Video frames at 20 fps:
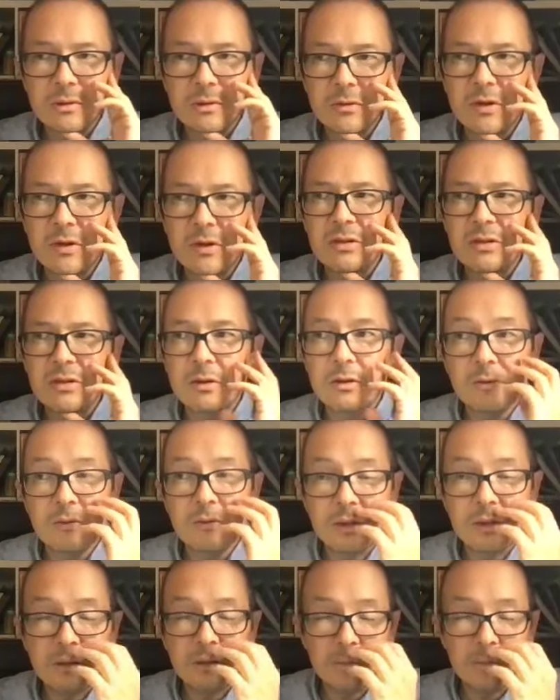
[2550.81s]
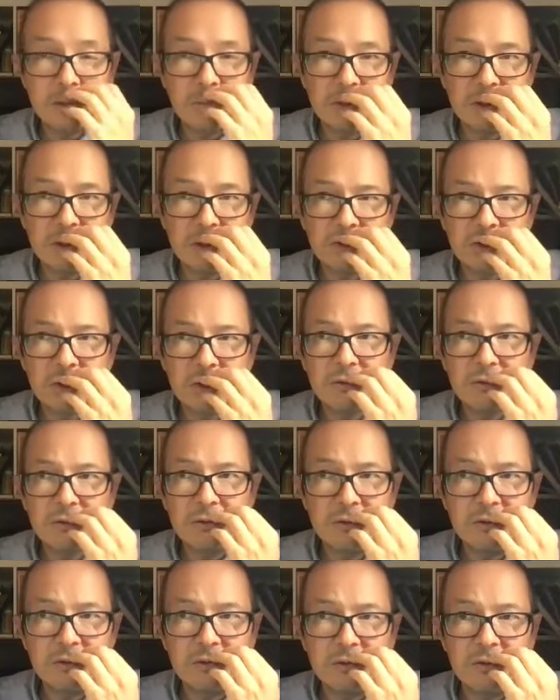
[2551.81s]
Because I don't think about my
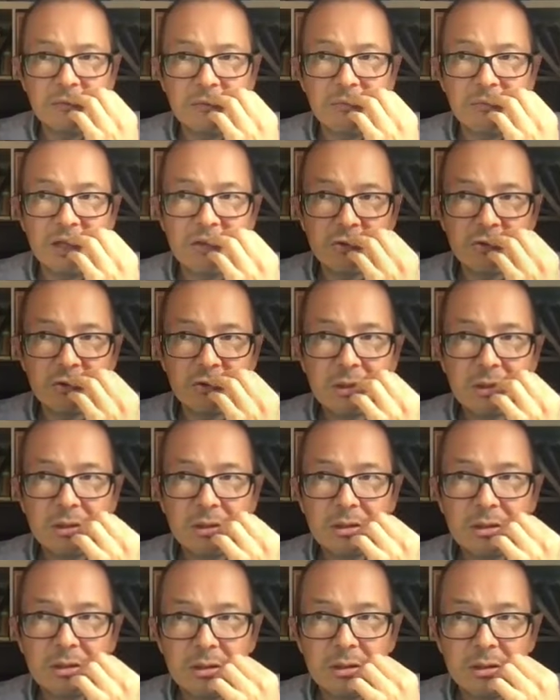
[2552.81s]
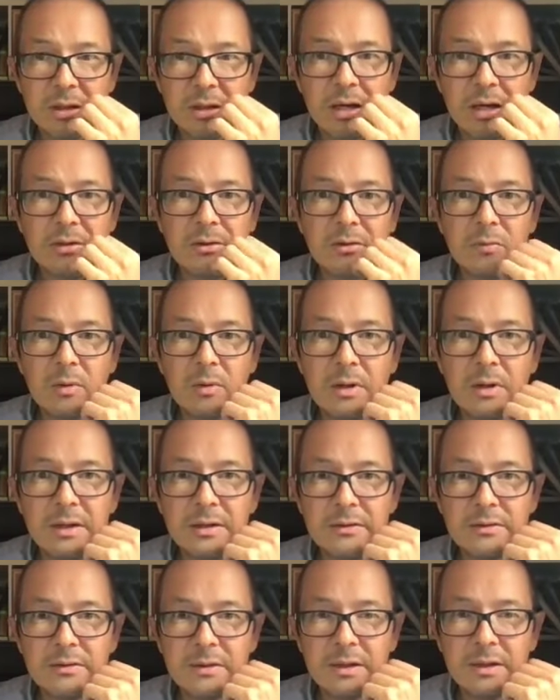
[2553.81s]
childhood self much
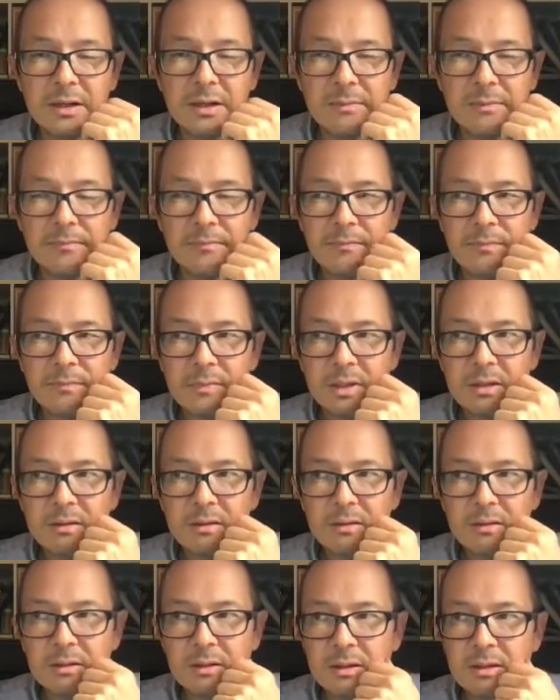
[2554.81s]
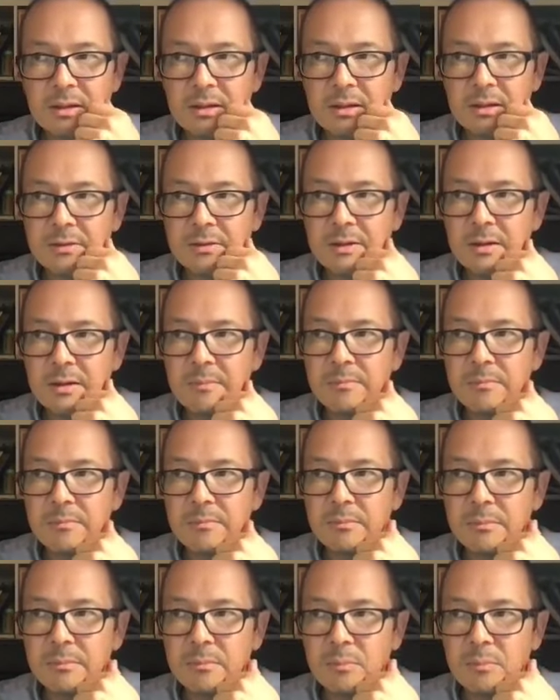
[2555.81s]
otherwise, unless I'm
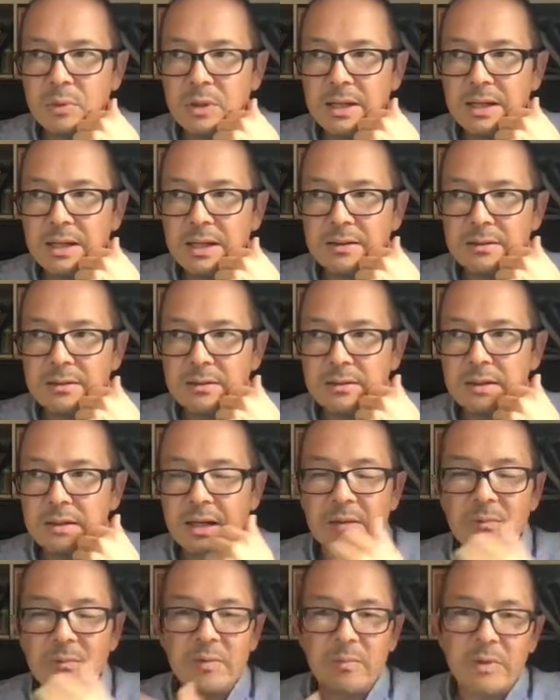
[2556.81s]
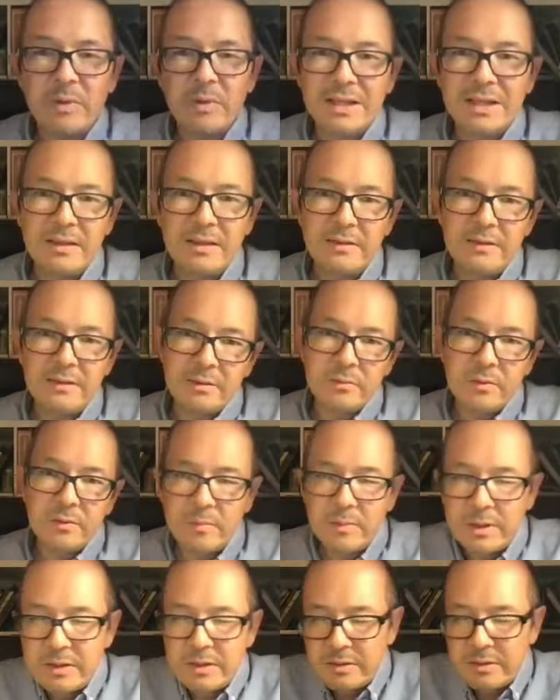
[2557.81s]
playing game with my kids that
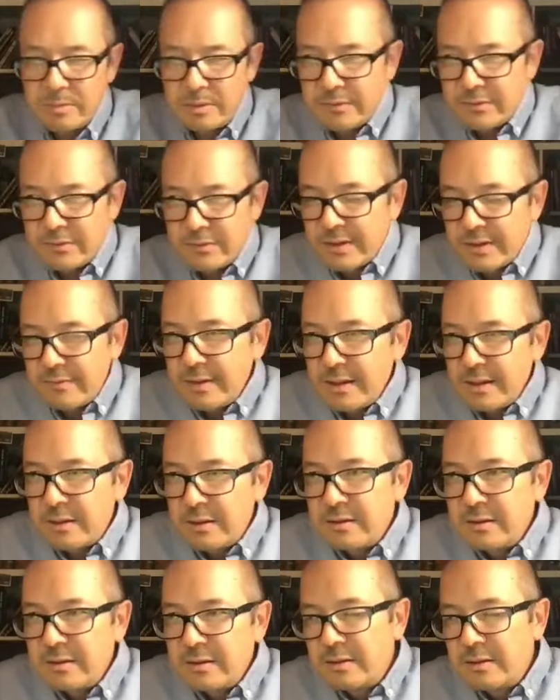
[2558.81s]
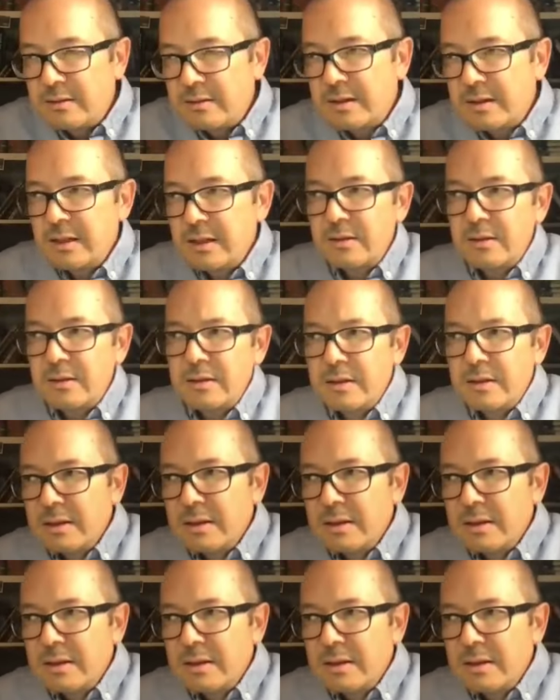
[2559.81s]
reminds me of something I did as a kid.